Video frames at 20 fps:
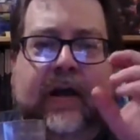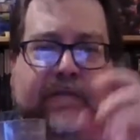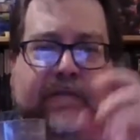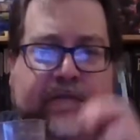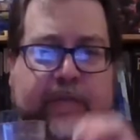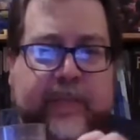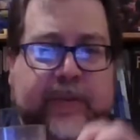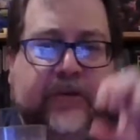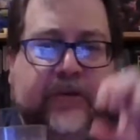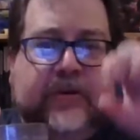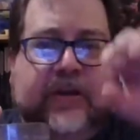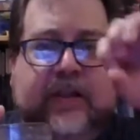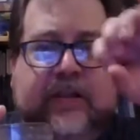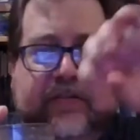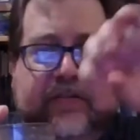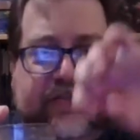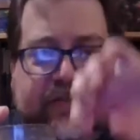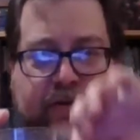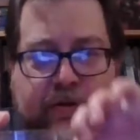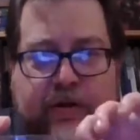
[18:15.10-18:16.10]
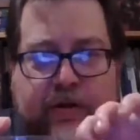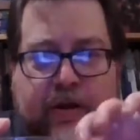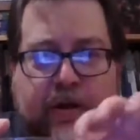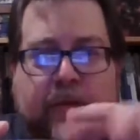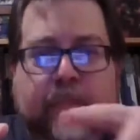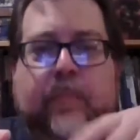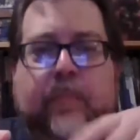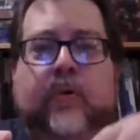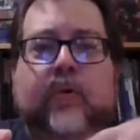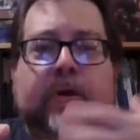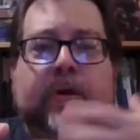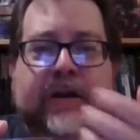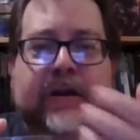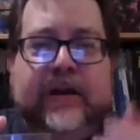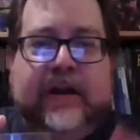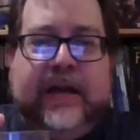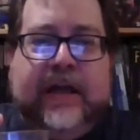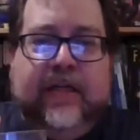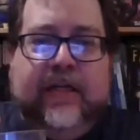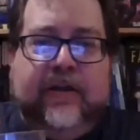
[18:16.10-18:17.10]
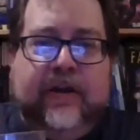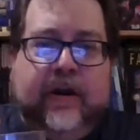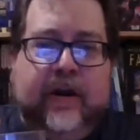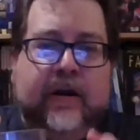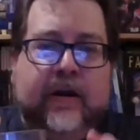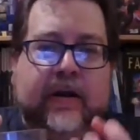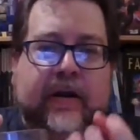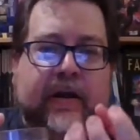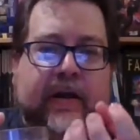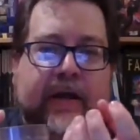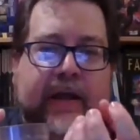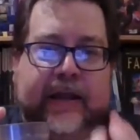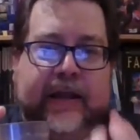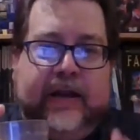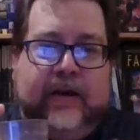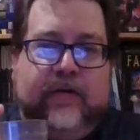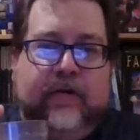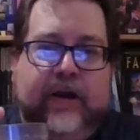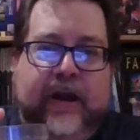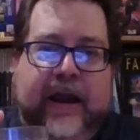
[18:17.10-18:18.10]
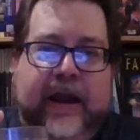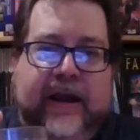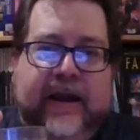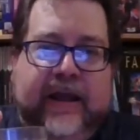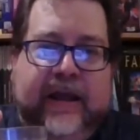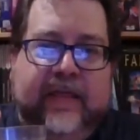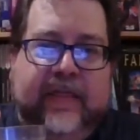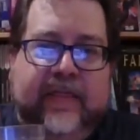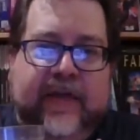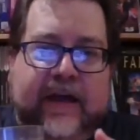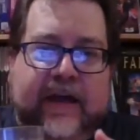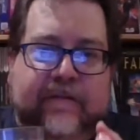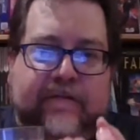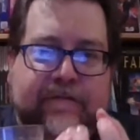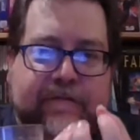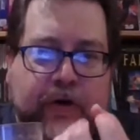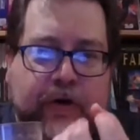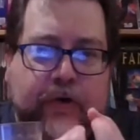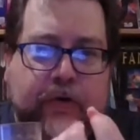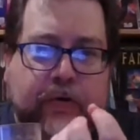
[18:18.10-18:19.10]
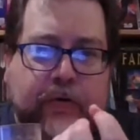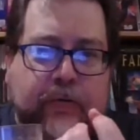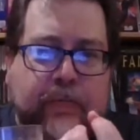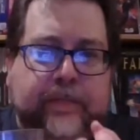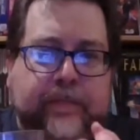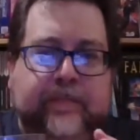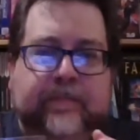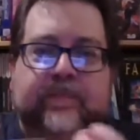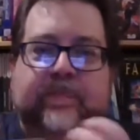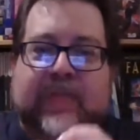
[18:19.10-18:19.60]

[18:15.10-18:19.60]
of the milk and the soda pouring together and creating that foam.